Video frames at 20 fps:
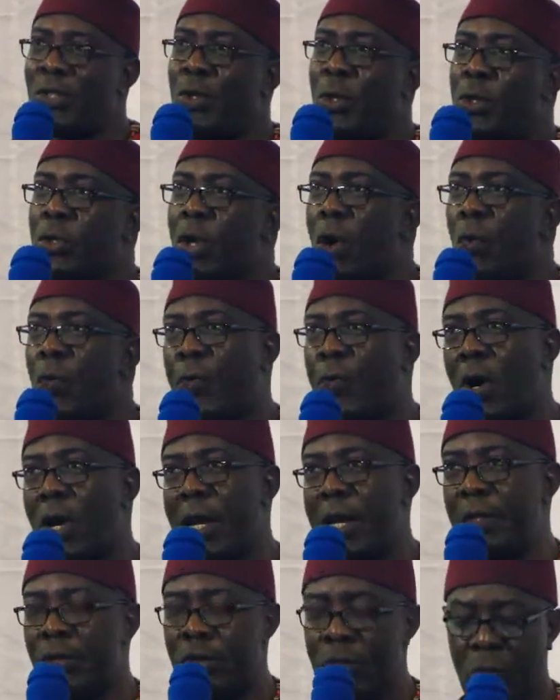into
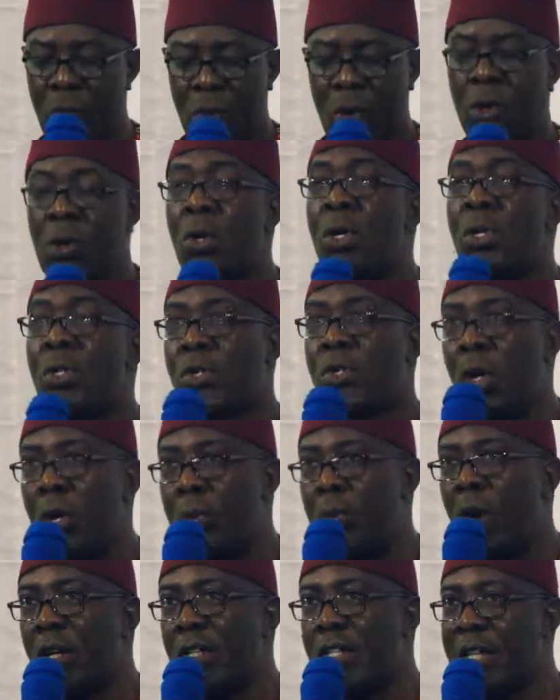so much
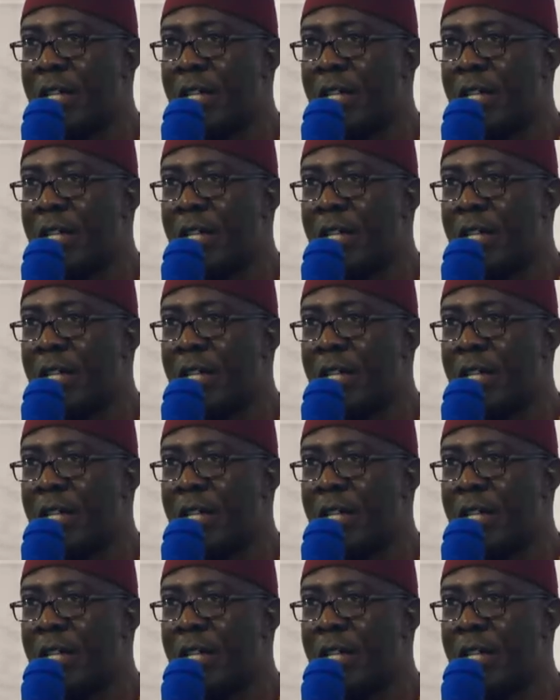danger.